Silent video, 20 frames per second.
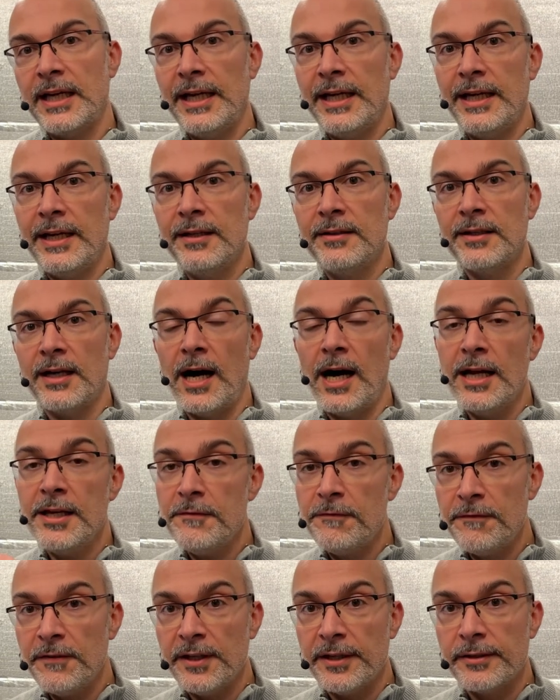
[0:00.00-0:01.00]
and
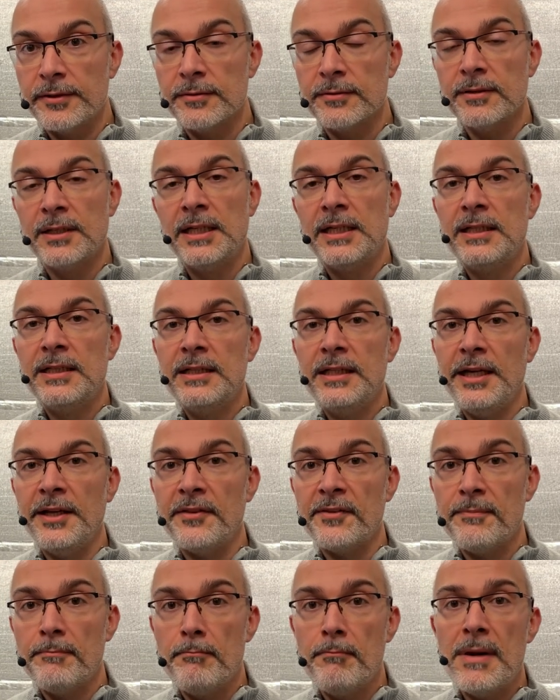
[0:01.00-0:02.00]
I feel
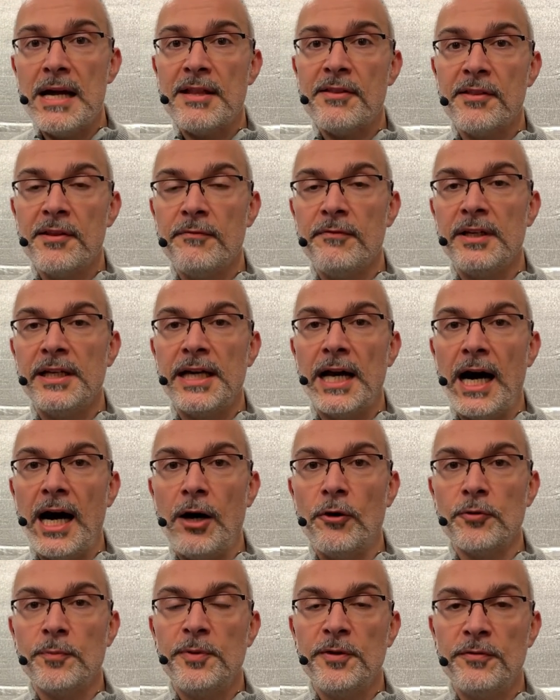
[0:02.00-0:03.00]
it's massively
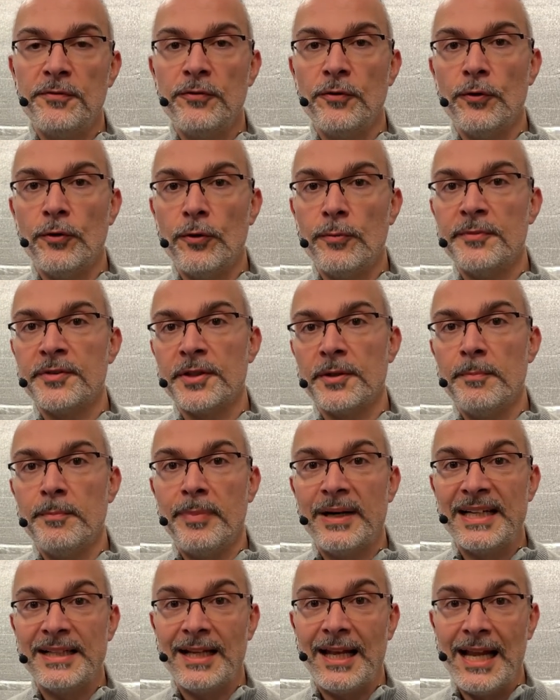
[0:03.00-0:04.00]
outperformed
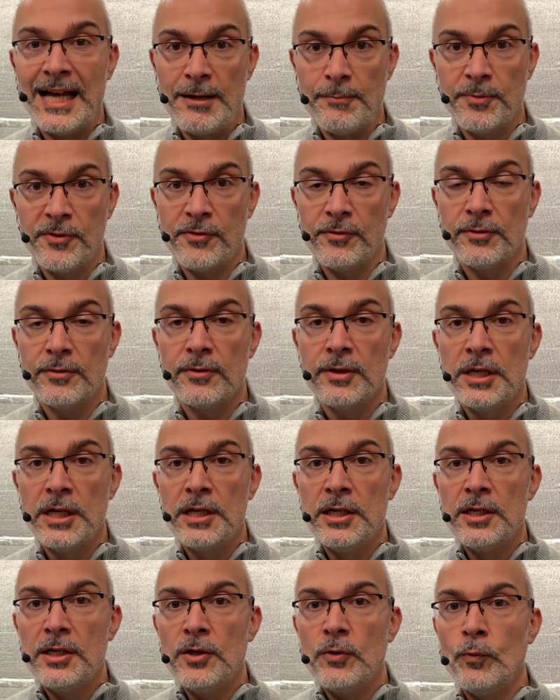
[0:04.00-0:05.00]
by the Lapsun,
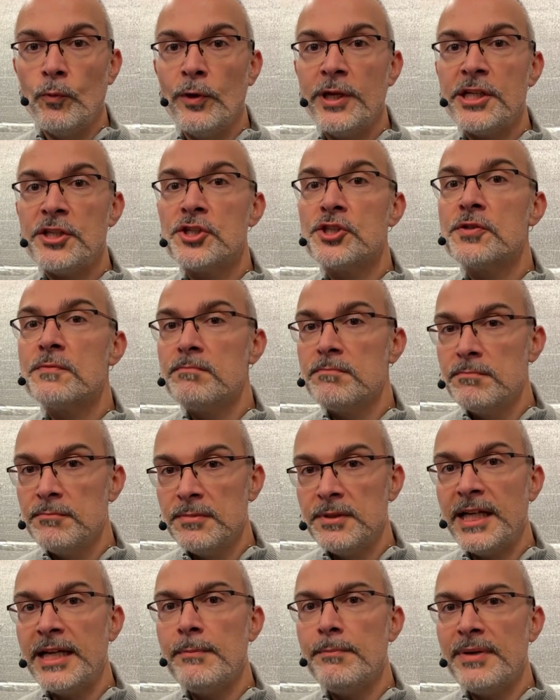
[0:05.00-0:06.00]
which
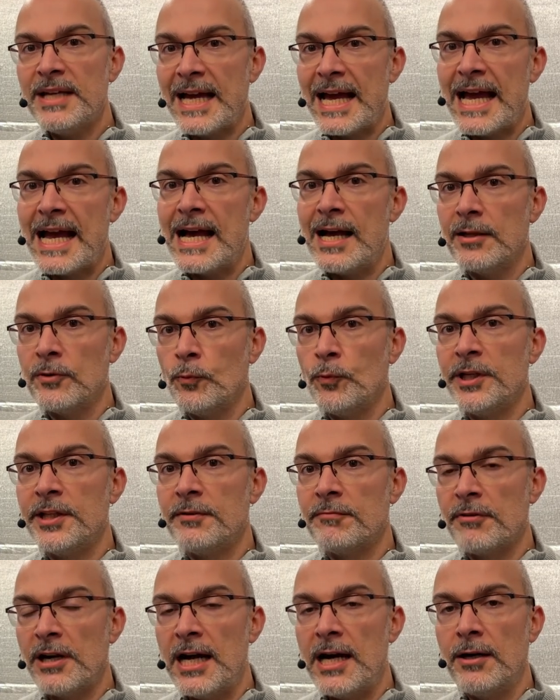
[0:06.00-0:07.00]
can be had
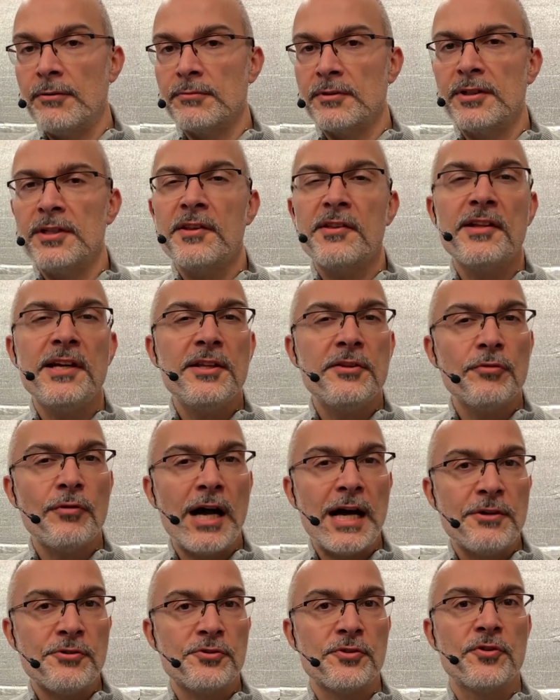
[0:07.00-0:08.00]
with around, let's say,
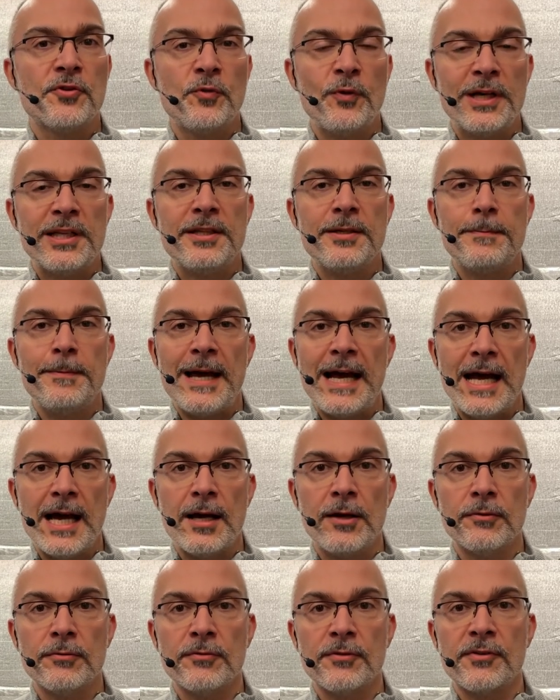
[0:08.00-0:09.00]
220
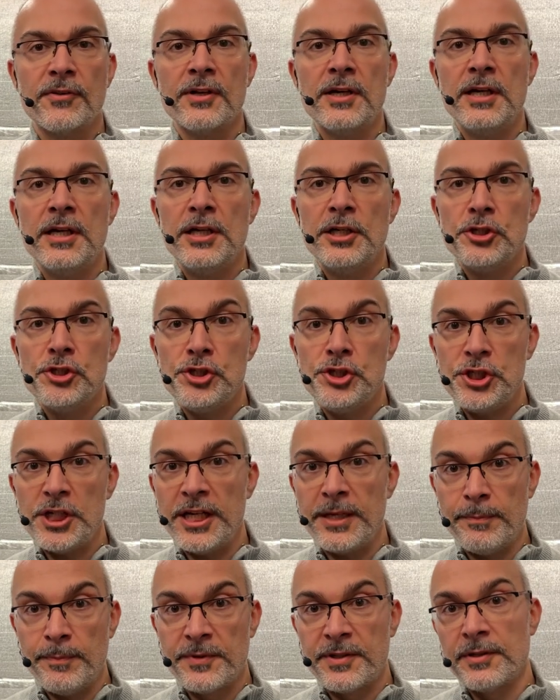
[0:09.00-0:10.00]
pounds
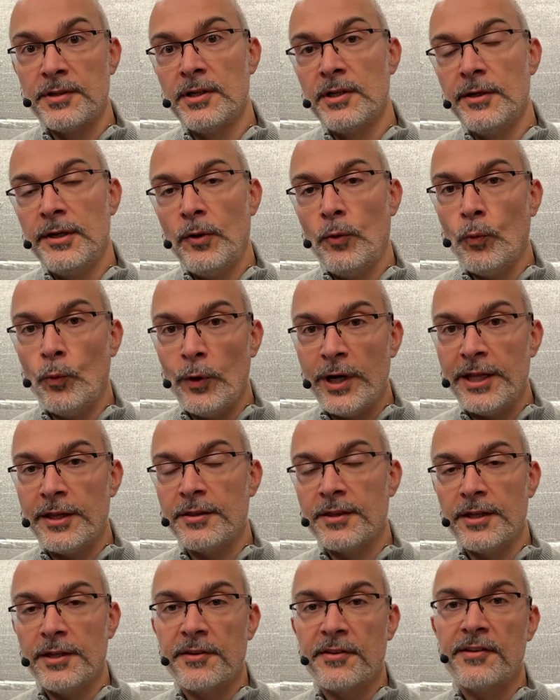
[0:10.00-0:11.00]
shipped
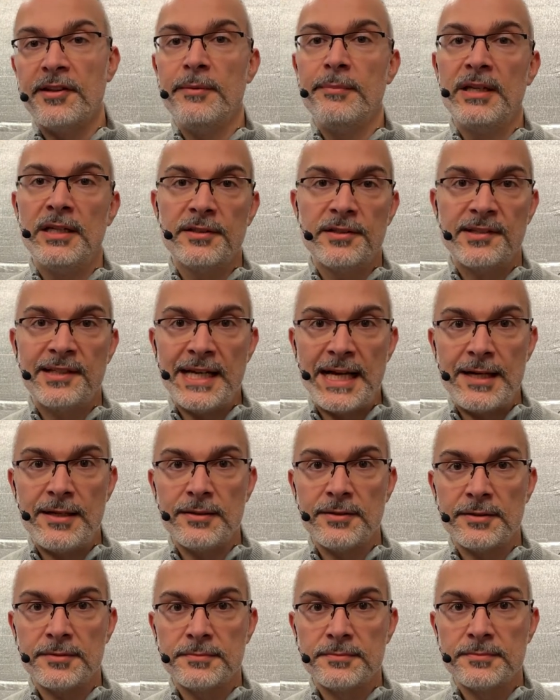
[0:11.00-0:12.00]
with a similar
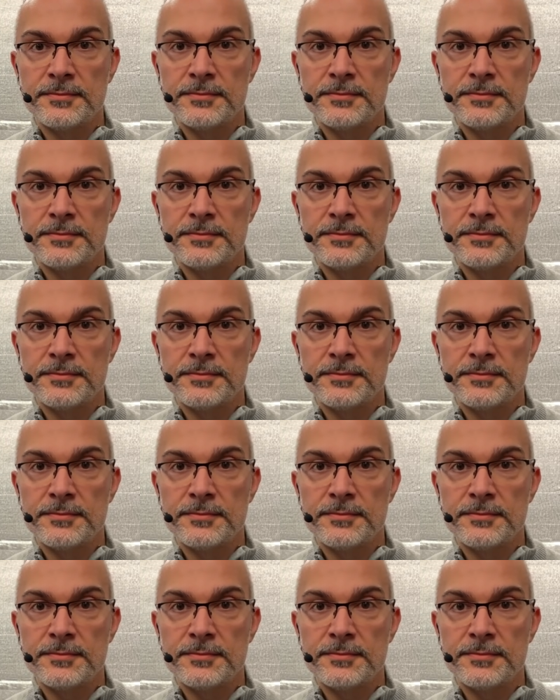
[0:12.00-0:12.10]
stand.